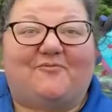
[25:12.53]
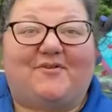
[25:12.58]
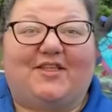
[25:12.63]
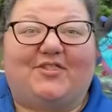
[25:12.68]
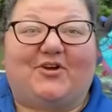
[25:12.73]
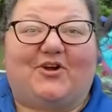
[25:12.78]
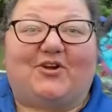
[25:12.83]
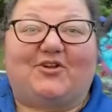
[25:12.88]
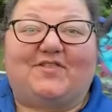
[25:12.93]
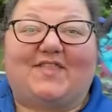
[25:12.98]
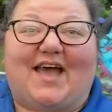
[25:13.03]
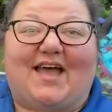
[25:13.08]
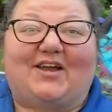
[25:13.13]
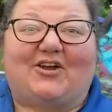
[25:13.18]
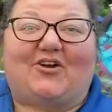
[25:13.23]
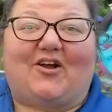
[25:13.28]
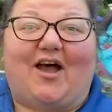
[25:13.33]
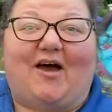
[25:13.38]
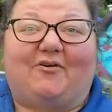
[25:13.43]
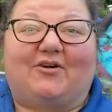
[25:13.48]
We learned that
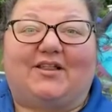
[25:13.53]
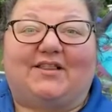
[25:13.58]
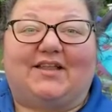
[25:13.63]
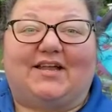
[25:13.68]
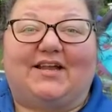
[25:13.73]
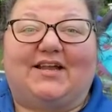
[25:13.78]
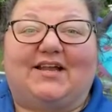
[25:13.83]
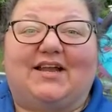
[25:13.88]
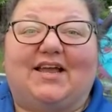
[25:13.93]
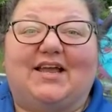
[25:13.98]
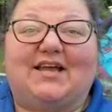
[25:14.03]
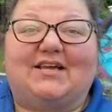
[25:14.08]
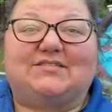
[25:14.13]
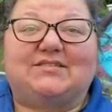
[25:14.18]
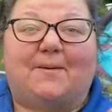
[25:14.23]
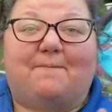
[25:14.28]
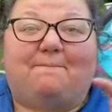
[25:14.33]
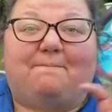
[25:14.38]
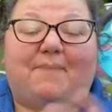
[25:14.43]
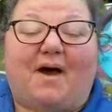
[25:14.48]
your alkalinity is
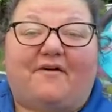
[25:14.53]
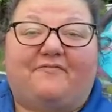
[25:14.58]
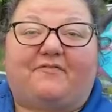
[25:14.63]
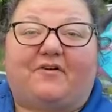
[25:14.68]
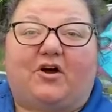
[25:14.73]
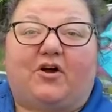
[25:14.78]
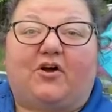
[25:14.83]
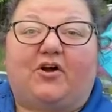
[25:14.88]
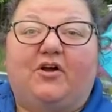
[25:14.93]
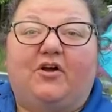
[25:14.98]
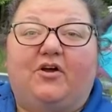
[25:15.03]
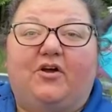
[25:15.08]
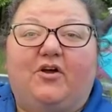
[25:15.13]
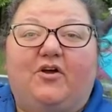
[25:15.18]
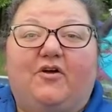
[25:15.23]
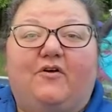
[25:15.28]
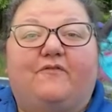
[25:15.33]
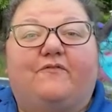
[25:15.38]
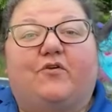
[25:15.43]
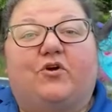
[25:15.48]
a buffer
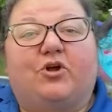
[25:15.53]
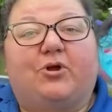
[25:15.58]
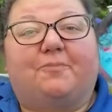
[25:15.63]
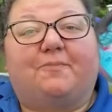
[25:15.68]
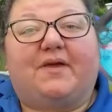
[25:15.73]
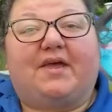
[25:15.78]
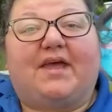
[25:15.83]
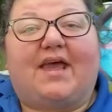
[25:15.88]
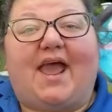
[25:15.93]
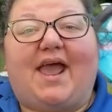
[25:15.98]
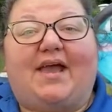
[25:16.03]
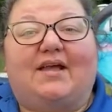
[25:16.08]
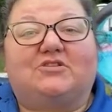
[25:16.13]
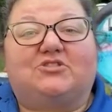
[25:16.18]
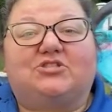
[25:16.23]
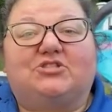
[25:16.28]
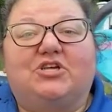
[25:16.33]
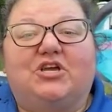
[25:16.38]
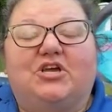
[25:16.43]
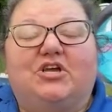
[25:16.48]
for your
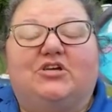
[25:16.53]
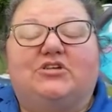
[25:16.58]
pH.